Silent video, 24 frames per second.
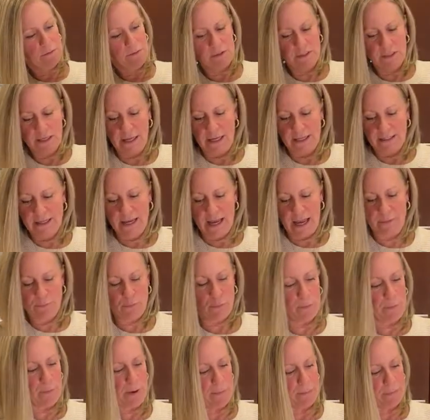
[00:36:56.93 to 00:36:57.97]
So I'm gonna add a tad
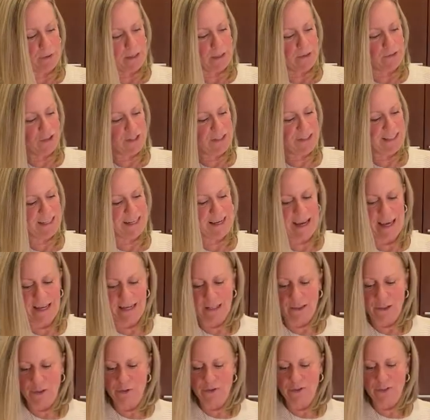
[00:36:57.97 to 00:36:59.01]
more pumpkin just to kind
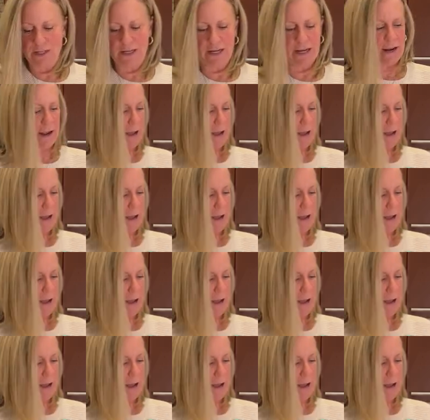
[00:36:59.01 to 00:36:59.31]
of loosen it